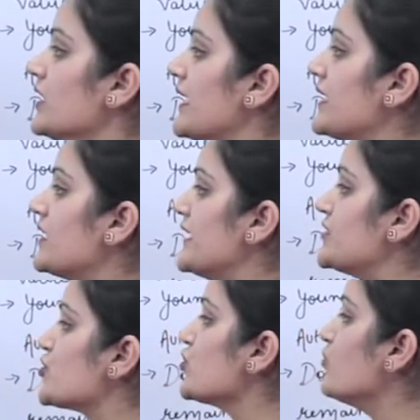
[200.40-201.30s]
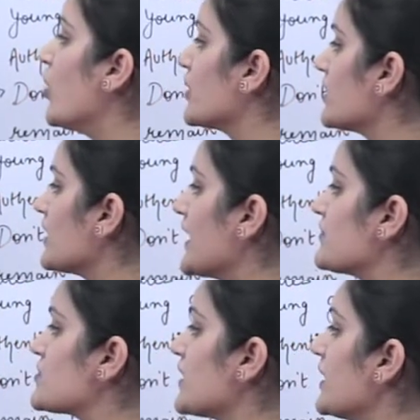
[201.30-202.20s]
it leads to modern
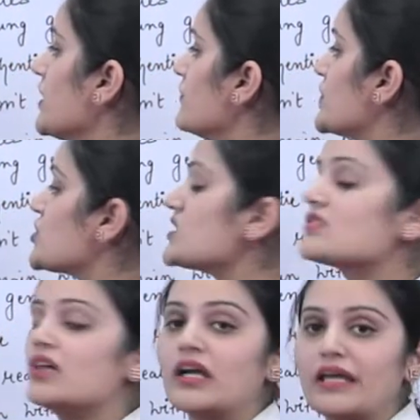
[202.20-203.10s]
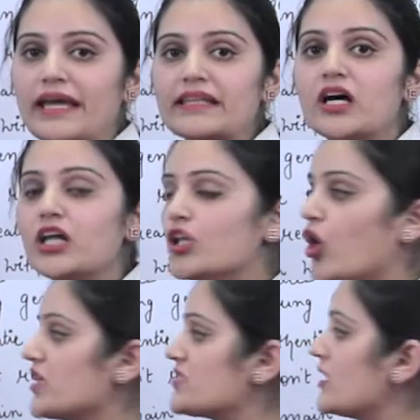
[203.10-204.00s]
lifestyle, which is again a
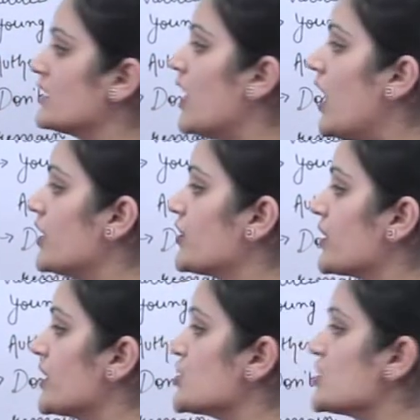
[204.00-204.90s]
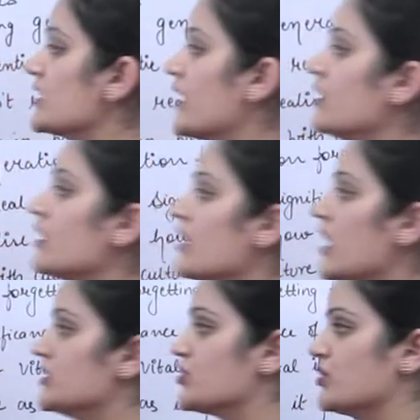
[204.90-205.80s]
loss in art, tradition and
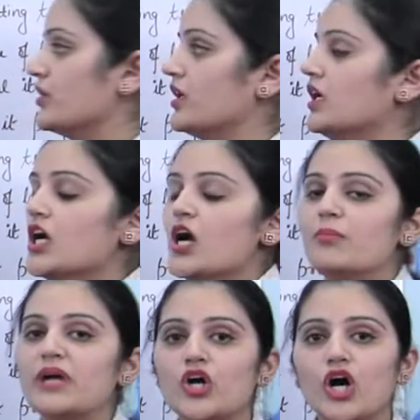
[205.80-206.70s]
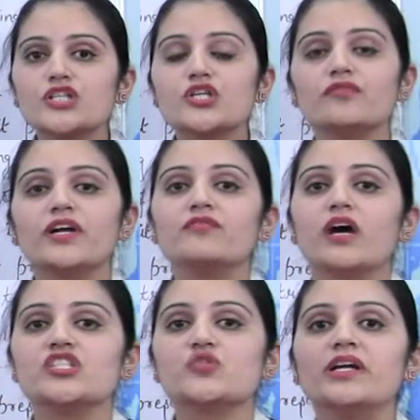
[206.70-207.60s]
culture. Because of
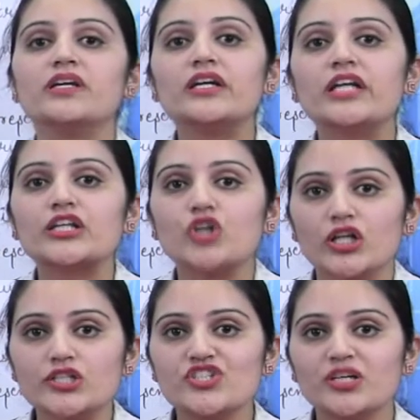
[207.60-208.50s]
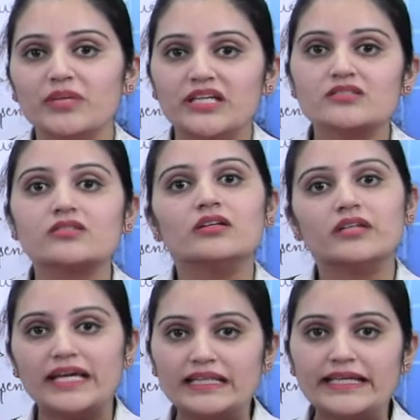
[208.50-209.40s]
advancement in technology means
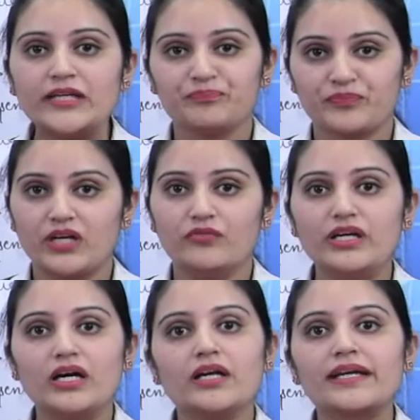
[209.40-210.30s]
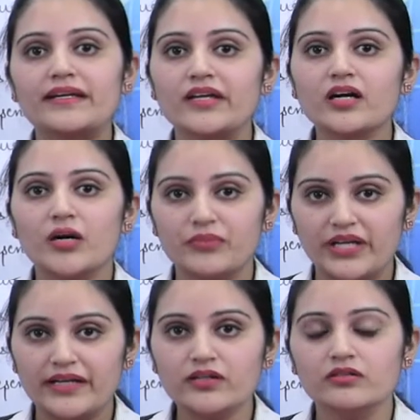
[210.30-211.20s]
daily we are getting
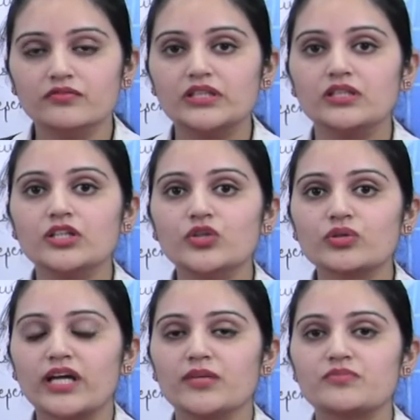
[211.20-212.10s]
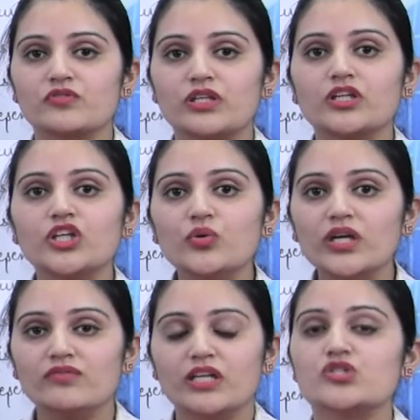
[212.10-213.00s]
update with the new types, with the new
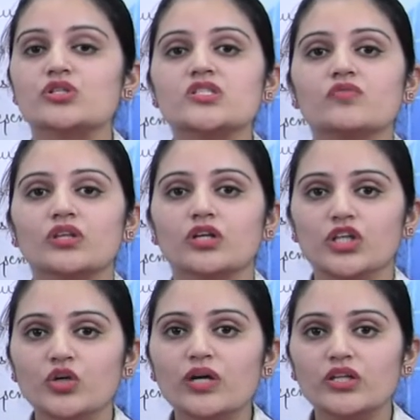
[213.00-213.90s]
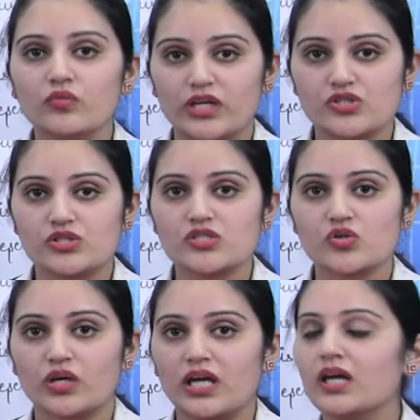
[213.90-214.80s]
inventions, with the new innovations.
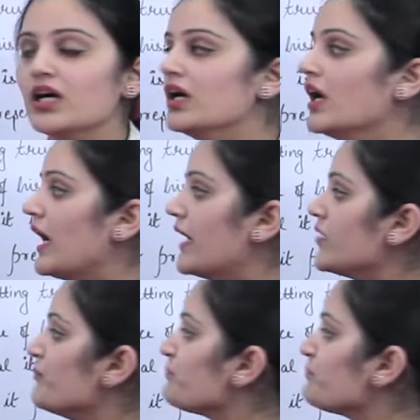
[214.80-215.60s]
Okay, and